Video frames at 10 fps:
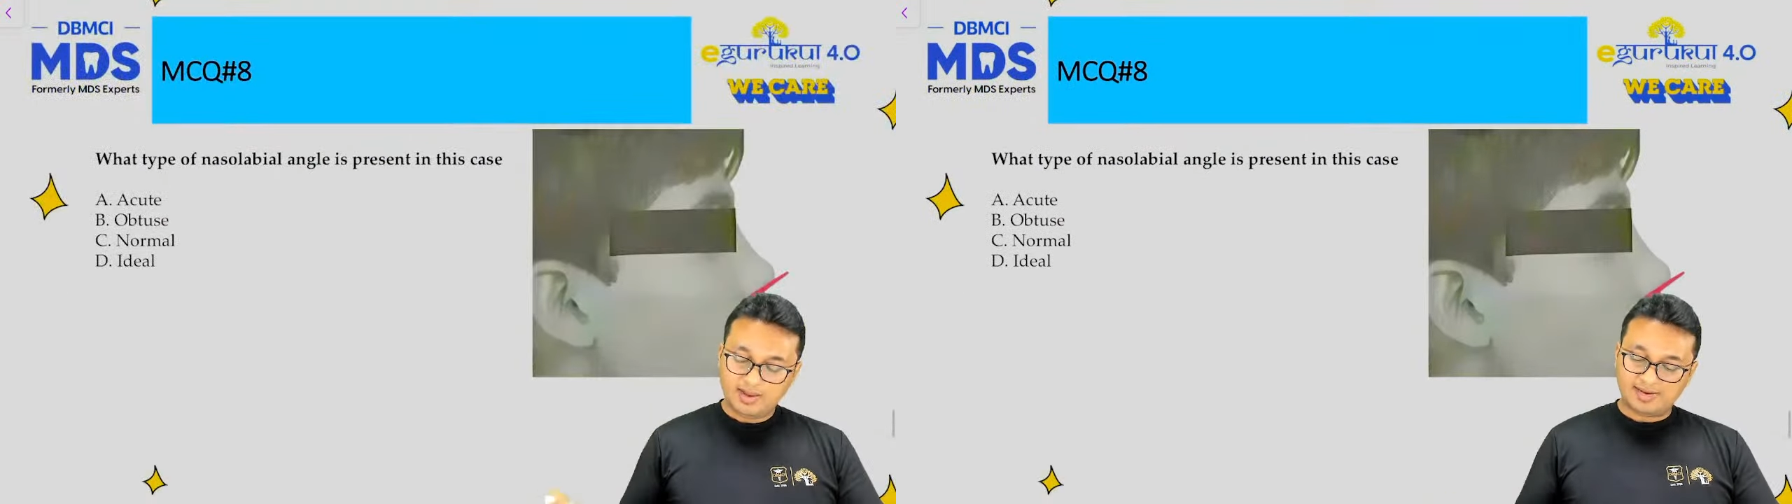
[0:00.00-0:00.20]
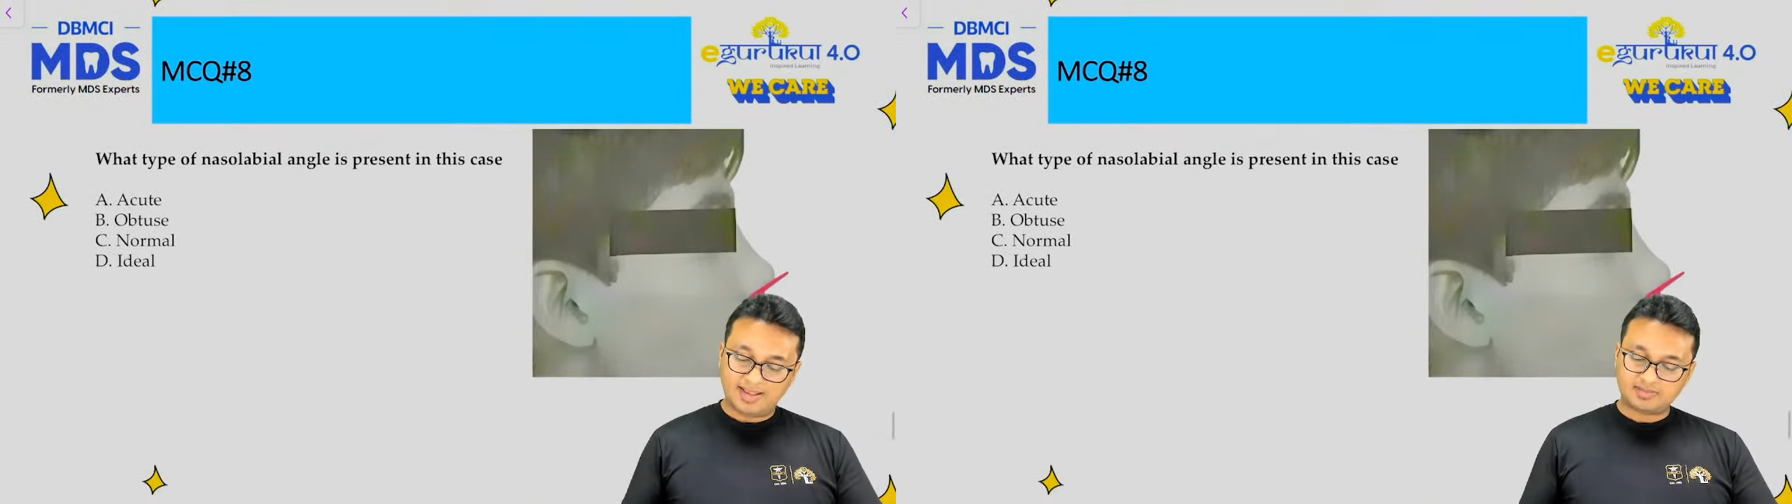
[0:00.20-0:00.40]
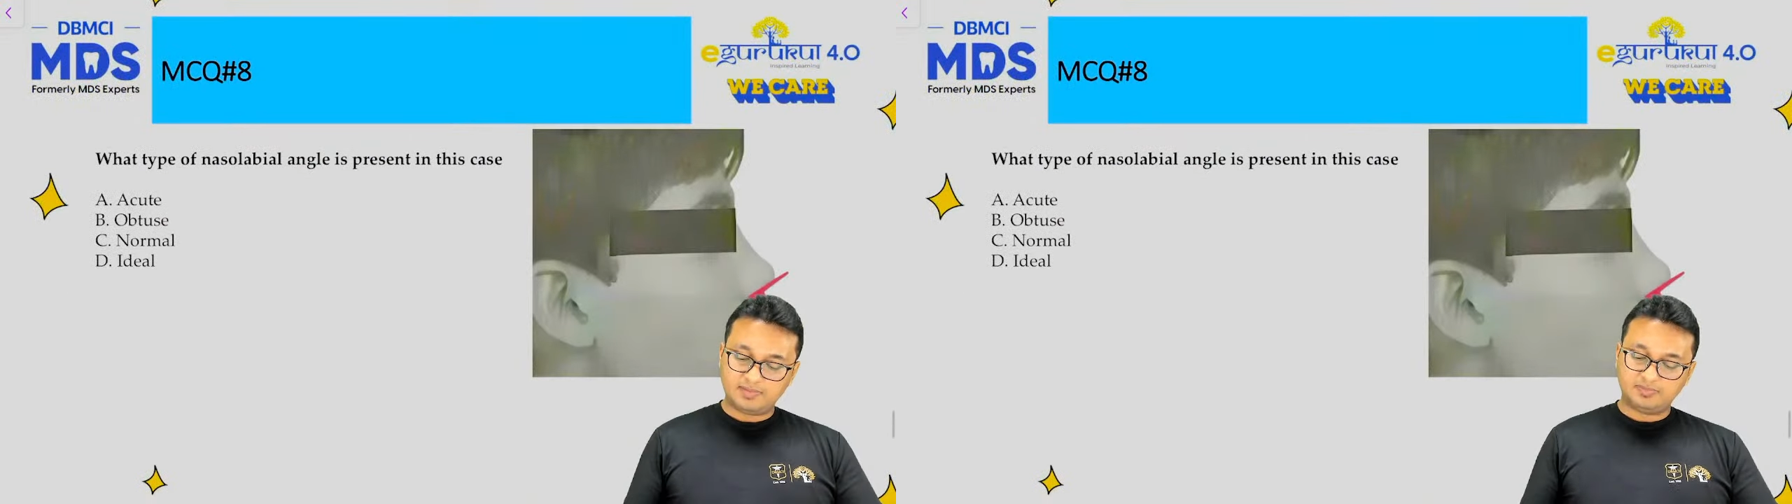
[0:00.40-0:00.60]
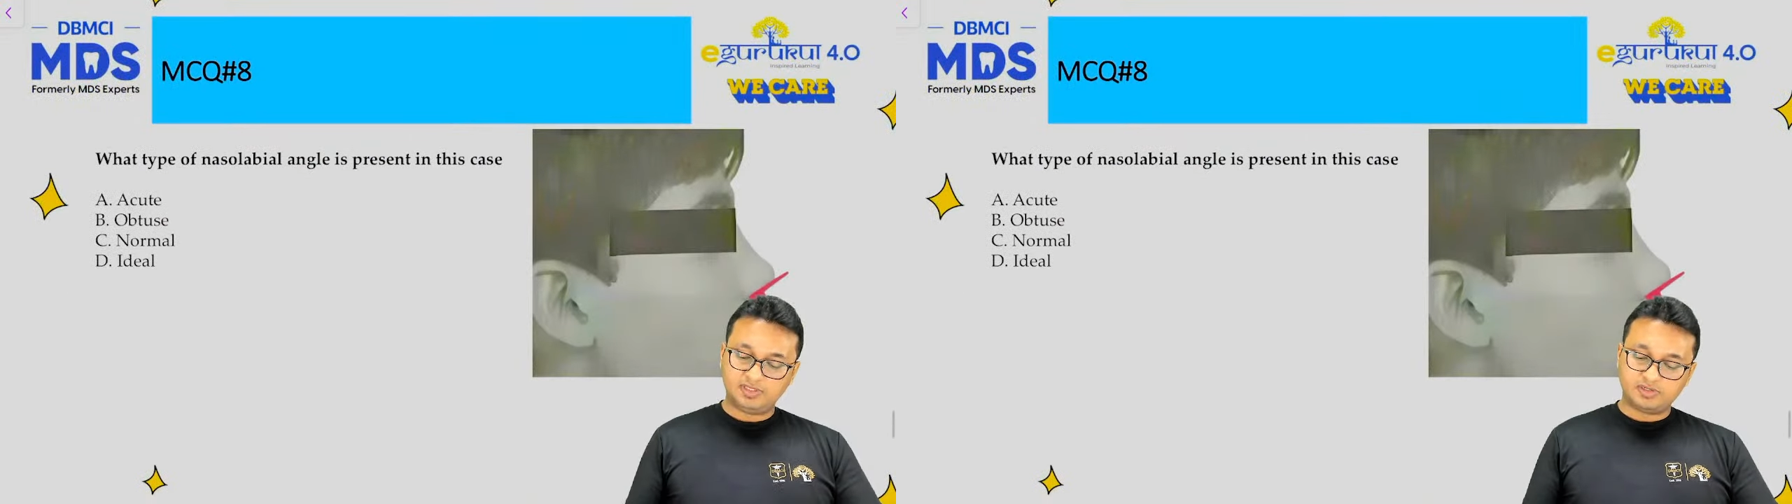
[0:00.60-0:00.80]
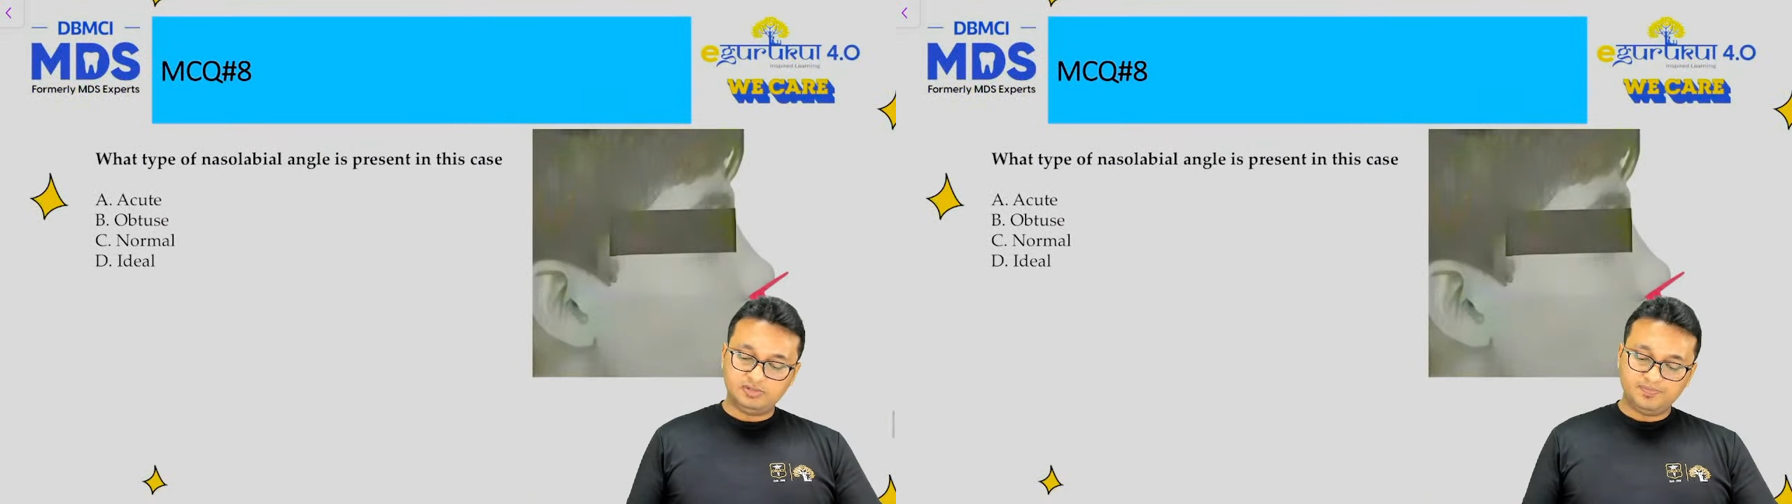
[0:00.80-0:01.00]
Next
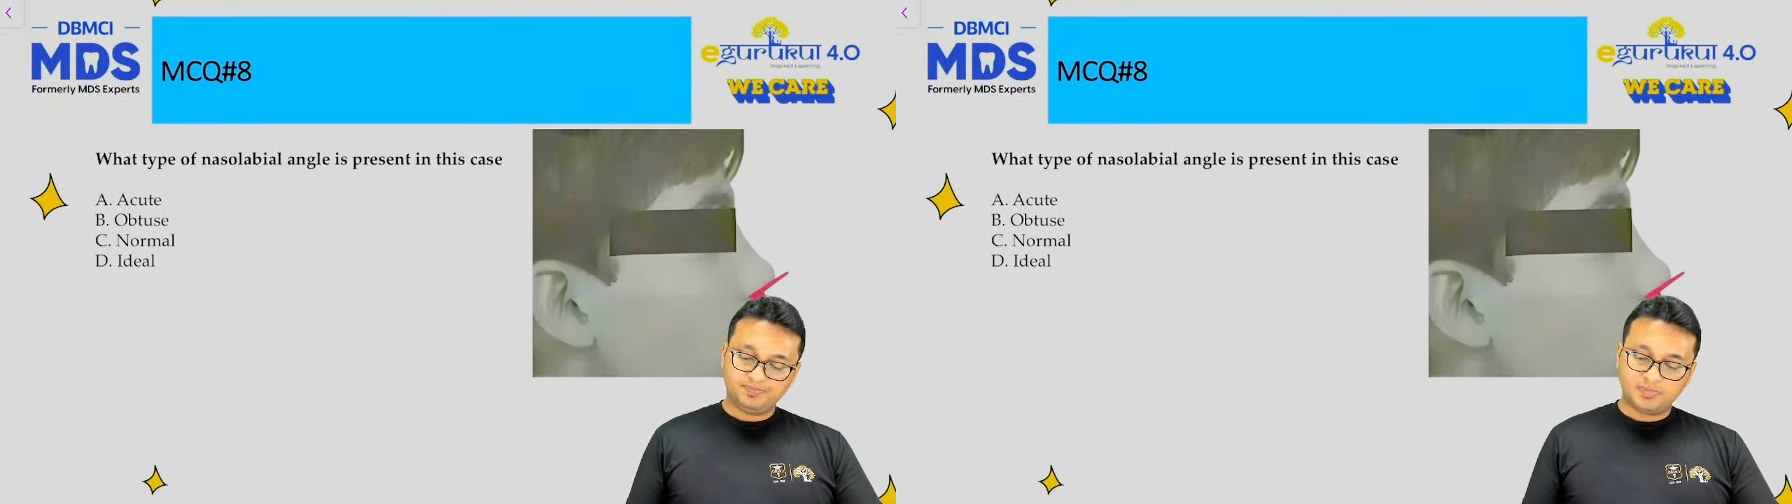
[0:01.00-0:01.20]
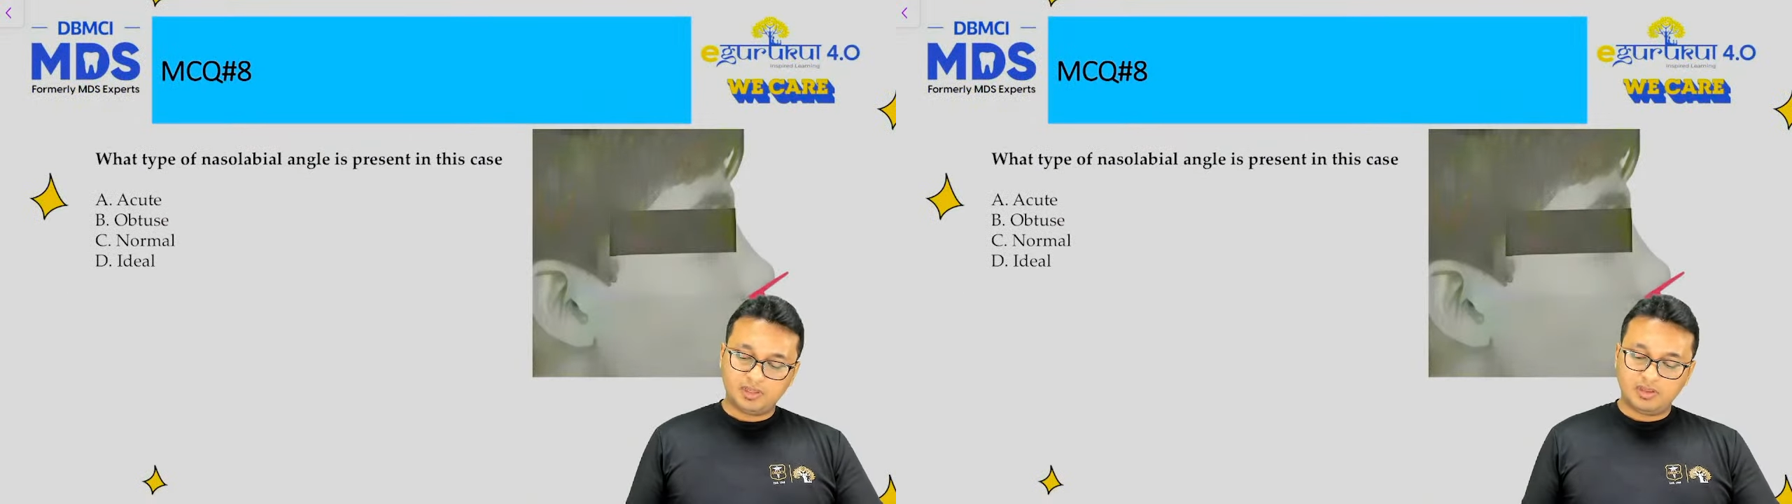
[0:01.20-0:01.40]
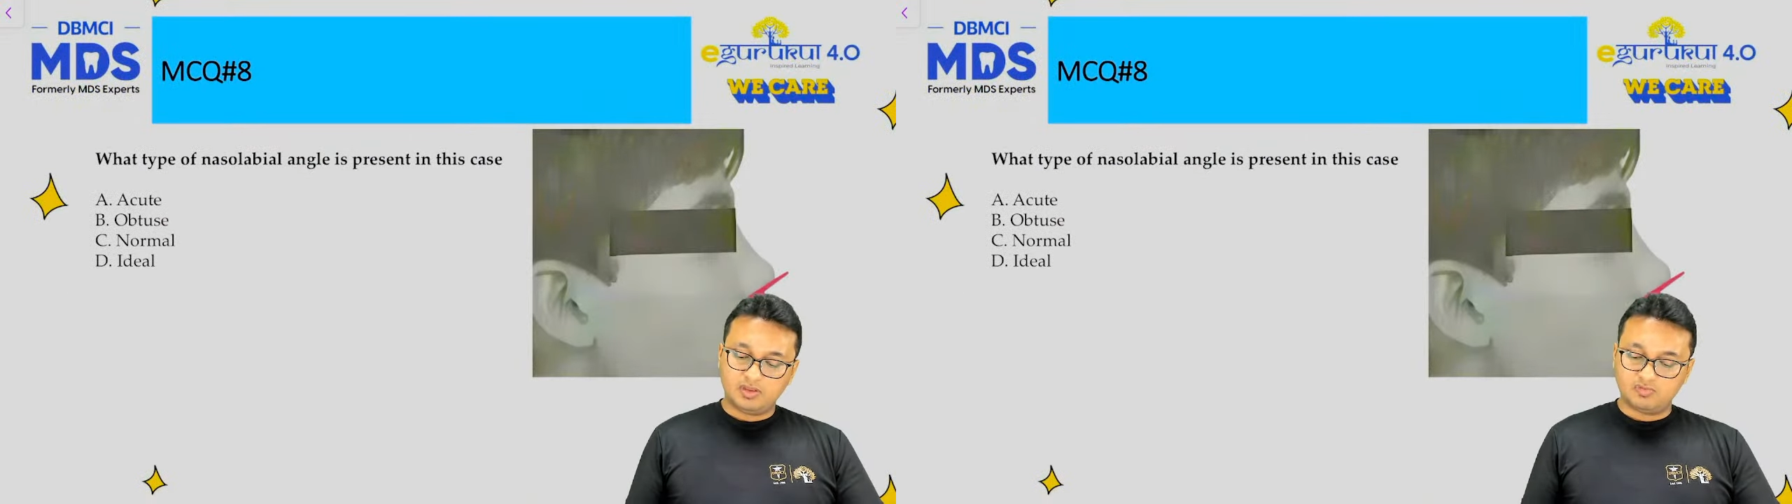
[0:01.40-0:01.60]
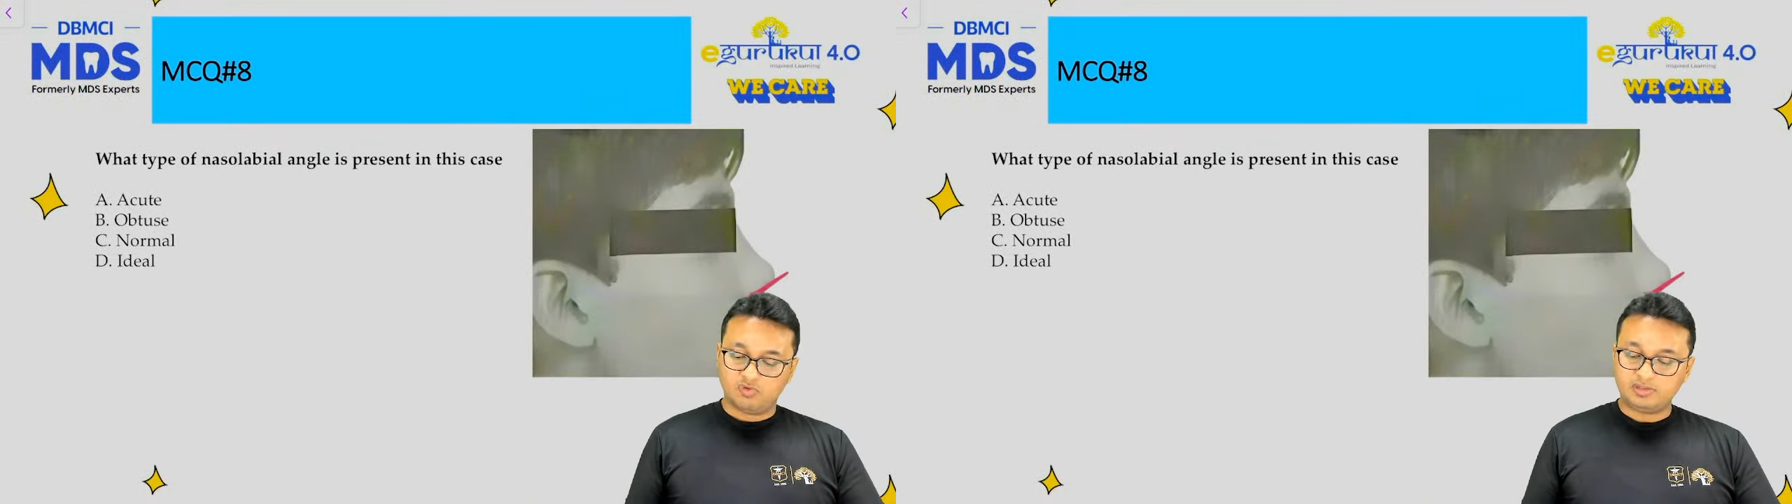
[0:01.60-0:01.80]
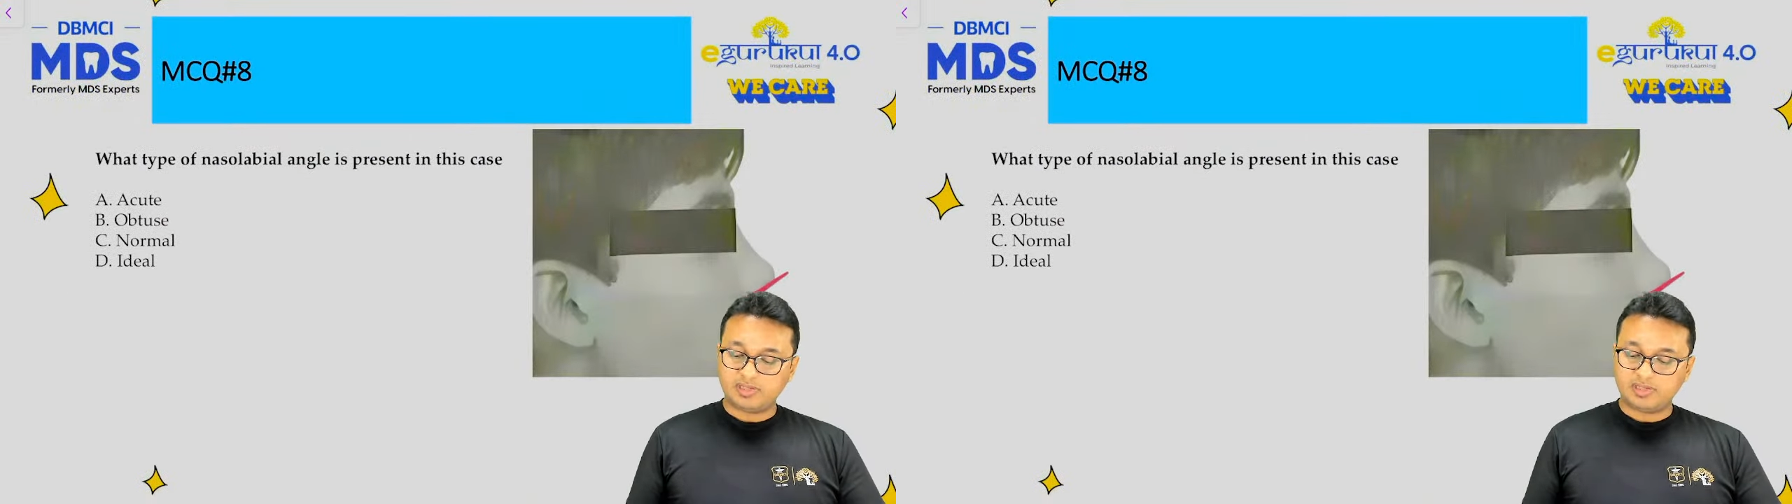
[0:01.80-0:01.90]
MCQ what